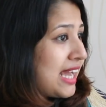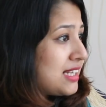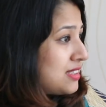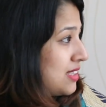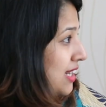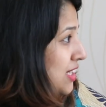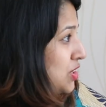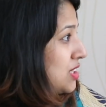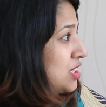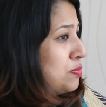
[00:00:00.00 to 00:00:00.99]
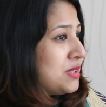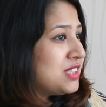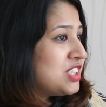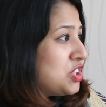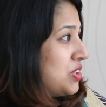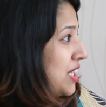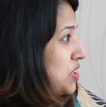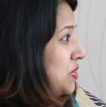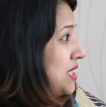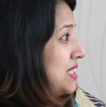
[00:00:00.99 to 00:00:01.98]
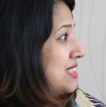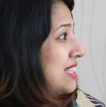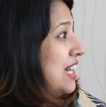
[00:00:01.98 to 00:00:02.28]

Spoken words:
gas connections, business directories,